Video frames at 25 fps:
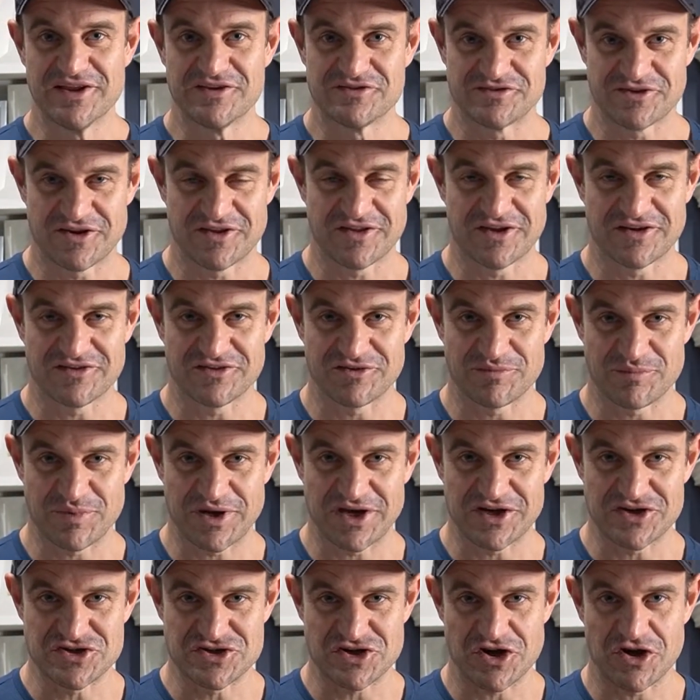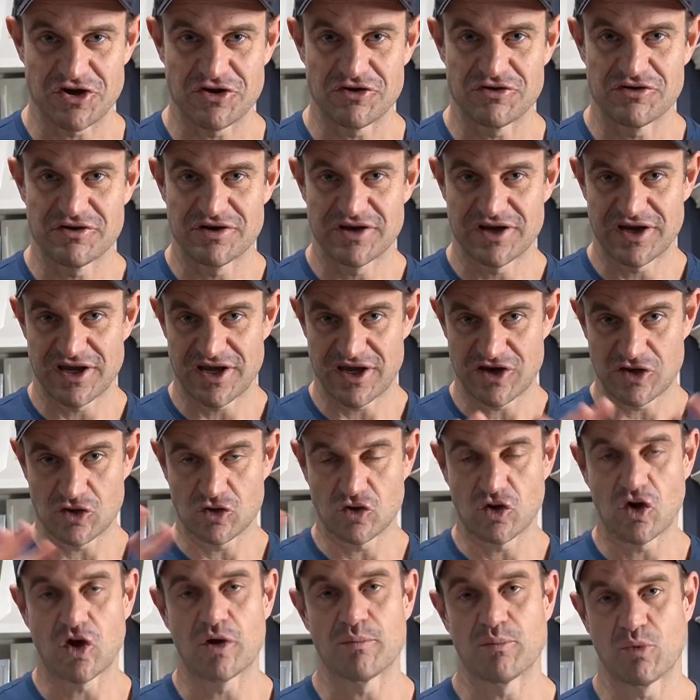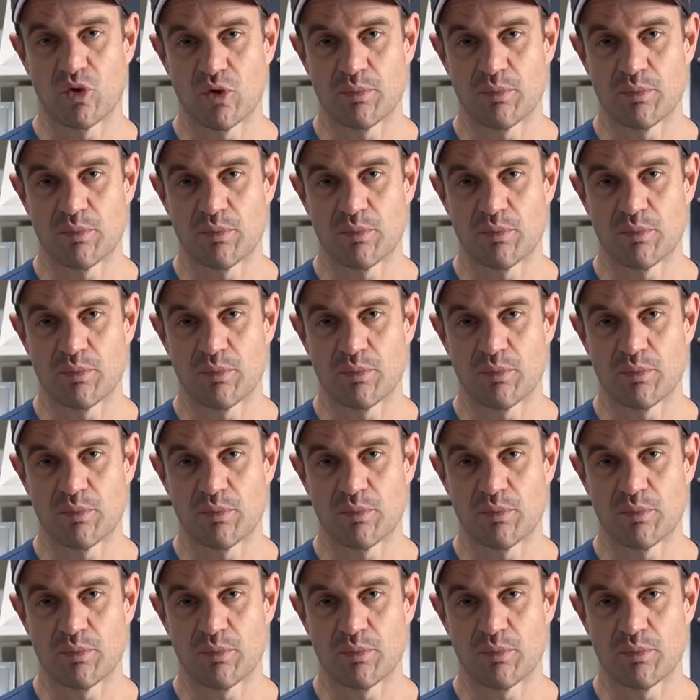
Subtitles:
So they're just being shown in a lot